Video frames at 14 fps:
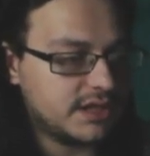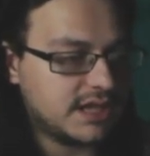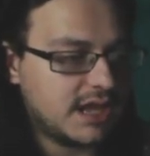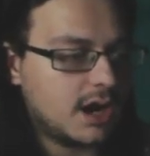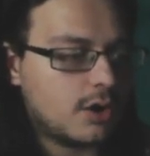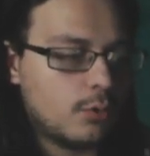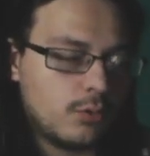
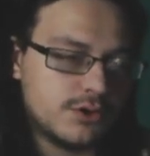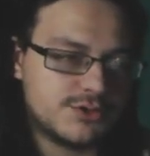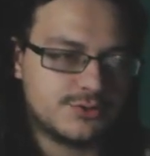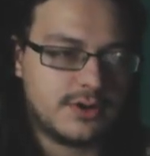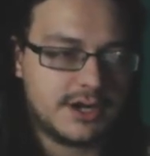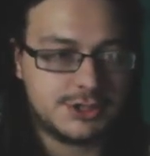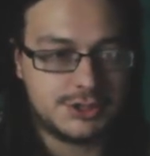care what
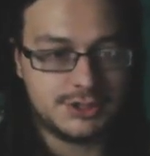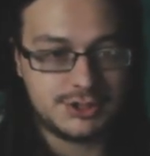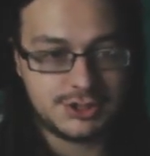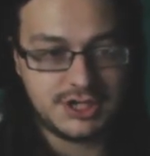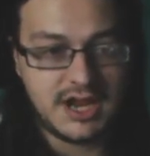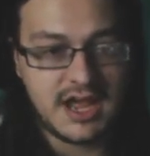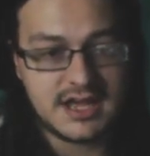direction
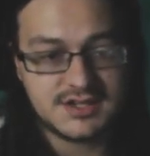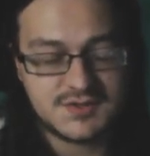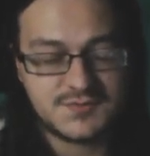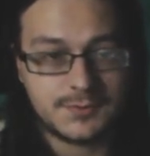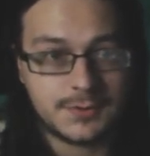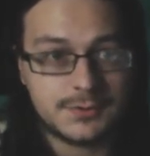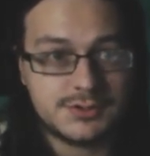she has
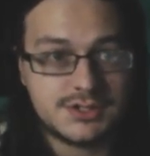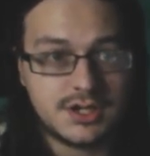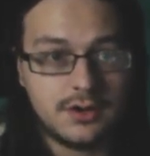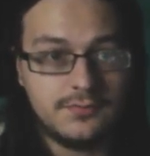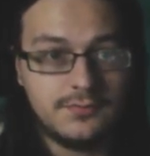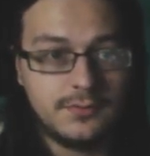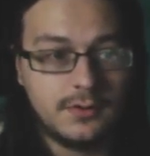for herself,